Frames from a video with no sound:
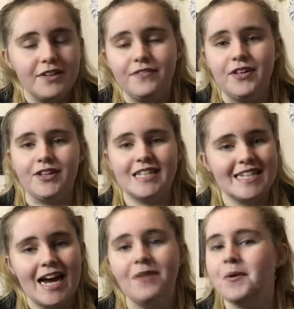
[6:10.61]
If you can
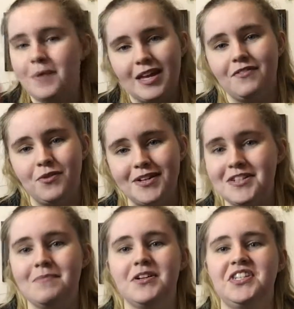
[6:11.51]
tell, I won't give away
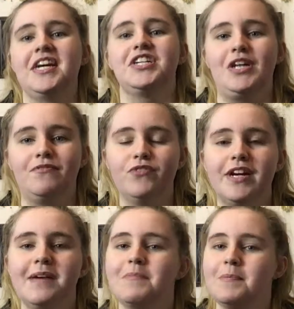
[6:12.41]
too much in case you haven't read
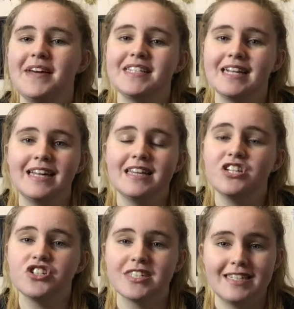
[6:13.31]
it, but basically
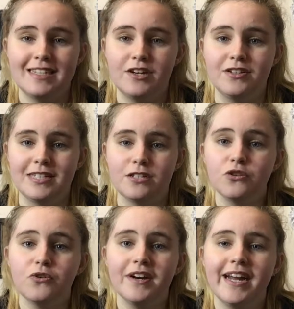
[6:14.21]
this just continues their
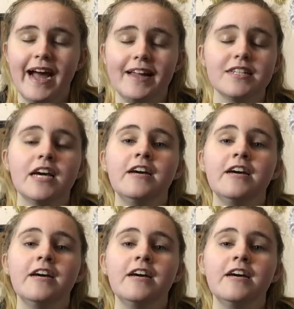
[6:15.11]
story, and